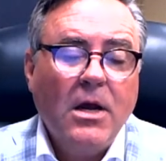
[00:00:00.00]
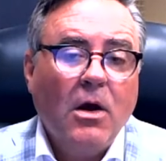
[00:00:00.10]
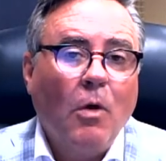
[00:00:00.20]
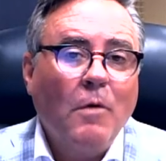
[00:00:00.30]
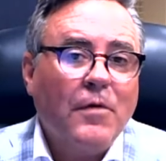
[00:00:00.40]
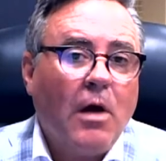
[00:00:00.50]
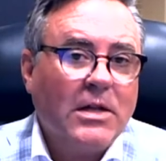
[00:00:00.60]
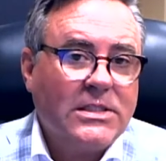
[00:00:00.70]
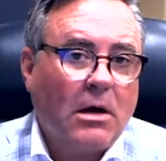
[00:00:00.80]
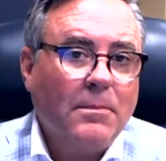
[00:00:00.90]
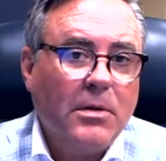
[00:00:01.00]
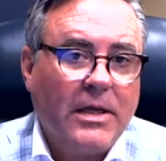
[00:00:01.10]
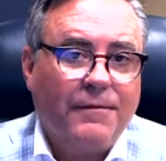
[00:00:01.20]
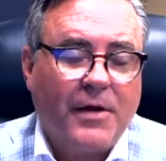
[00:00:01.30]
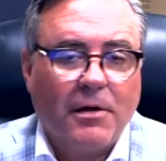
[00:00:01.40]
Overall, it's our
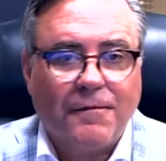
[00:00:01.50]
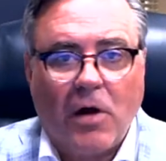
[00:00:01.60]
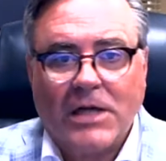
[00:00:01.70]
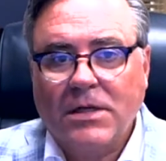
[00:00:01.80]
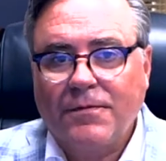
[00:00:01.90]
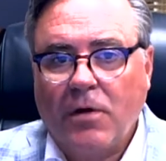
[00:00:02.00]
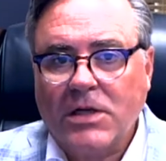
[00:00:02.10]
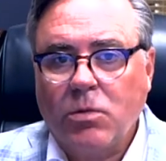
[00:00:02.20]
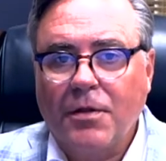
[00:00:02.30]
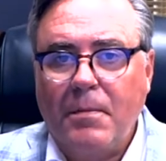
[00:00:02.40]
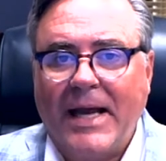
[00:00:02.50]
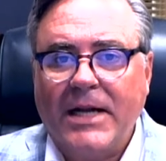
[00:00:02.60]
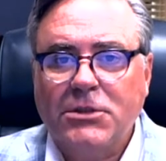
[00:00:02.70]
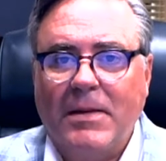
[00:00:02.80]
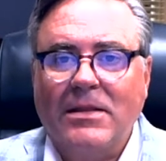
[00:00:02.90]
belief here at Fross and Fross Wealth
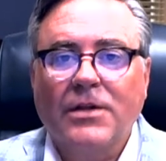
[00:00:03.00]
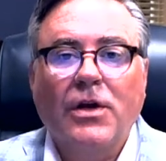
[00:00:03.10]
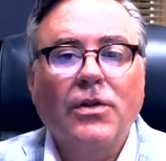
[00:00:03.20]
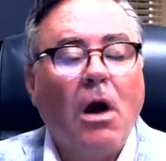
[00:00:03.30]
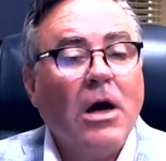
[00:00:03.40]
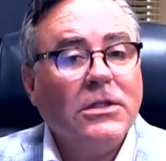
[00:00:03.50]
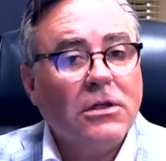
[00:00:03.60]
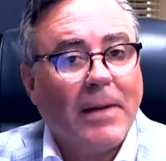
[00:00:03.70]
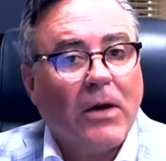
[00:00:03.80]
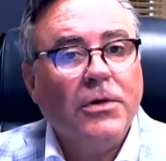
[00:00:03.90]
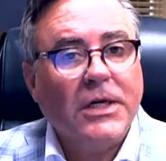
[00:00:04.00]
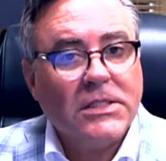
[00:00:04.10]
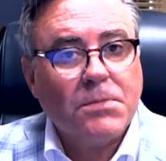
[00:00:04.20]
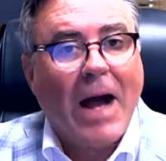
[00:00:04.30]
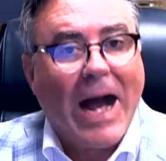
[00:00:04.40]
Management that the long-term outlook
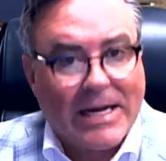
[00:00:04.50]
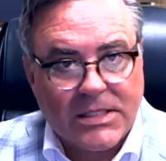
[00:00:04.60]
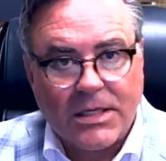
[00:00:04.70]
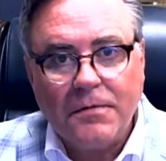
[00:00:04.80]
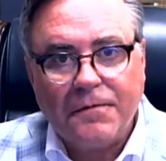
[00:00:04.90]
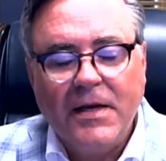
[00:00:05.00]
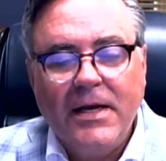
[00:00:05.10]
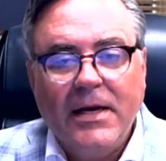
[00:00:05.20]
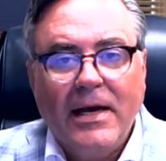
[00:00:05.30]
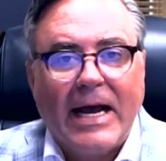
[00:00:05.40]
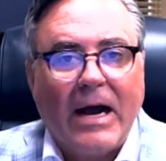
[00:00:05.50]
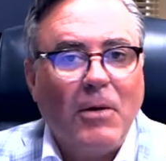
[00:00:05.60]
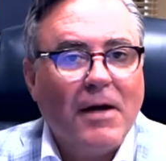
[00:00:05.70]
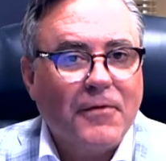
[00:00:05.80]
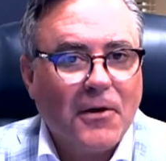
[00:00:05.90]
is positive.
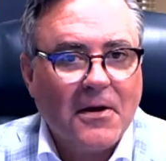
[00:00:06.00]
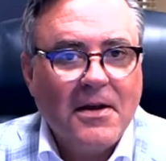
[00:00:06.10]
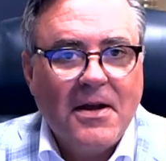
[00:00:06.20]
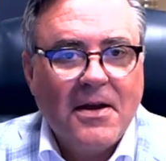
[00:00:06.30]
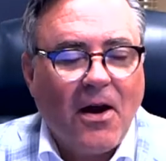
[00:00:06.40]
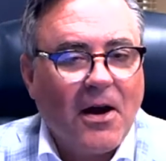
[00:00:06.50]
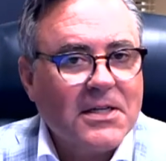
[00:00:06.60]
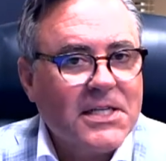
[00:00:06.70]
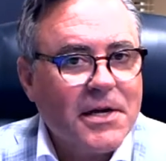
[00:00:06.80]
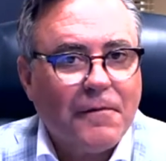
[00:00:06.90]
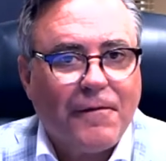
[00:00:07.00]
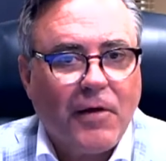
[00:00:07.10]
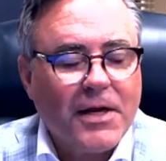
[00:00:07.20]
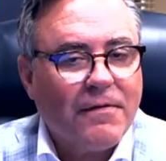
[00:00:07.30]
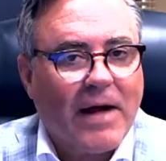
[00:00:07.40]
However, our dear
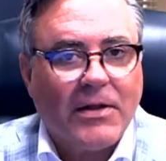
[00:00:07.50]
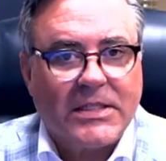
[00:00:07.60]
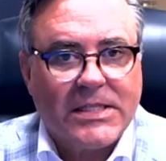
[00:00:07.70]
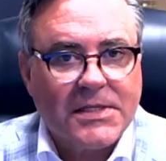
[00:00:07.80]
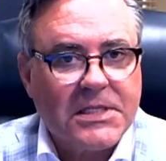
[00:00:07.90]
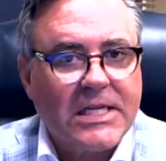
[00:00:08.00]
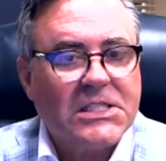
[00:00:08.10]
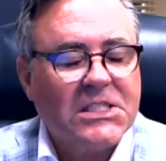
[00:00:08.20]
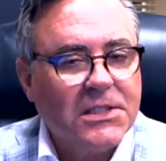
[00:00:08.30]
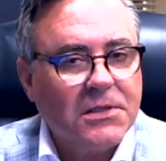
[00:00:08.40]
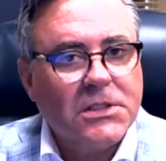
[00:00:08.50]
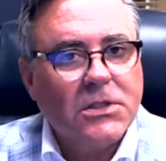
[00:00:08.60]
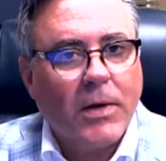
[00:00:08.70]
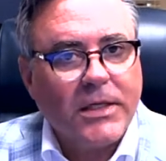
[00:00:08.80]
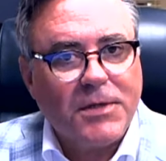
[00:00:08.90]
friend volatility still is
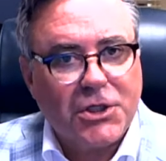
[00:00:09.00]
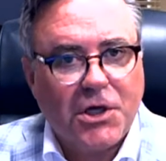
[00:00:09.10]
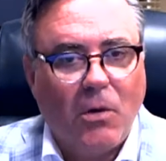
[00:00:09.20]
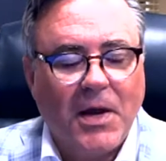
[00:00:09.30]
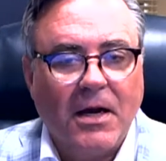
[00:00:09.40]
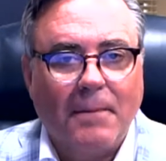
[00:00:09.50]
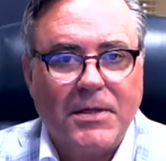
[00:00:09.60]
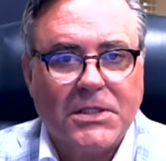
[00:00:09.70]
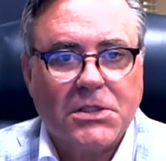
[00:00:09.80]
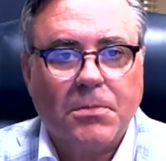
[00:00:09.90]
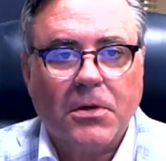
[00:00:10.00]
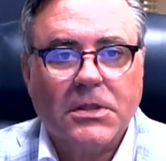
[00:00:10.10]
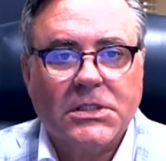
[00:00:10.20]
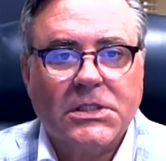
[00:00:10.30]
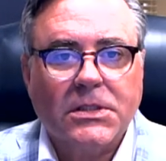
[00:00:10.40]
going to be showing up in
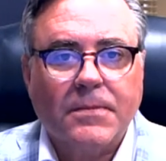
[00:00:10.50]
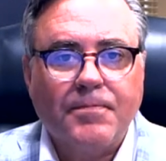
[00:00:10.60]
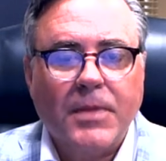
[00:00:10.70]
spurts.